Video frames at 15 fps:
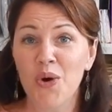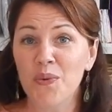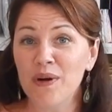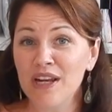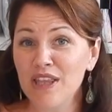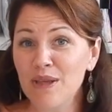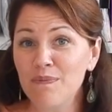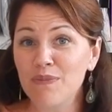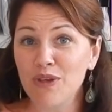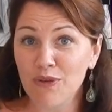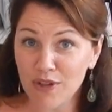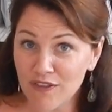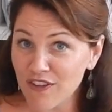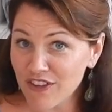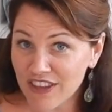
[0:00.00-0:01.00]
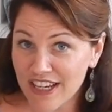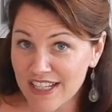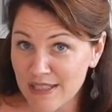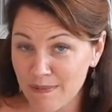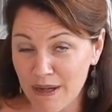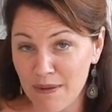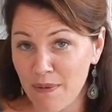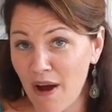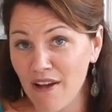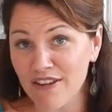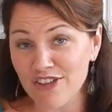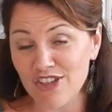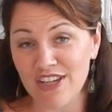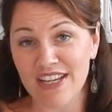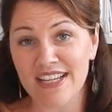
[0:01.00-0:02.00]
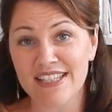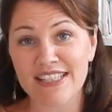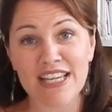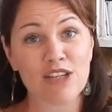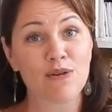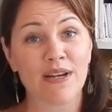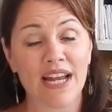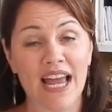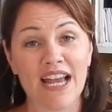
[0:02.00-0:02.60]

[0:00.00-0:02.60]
One of the beautiful things about Apologia is that you can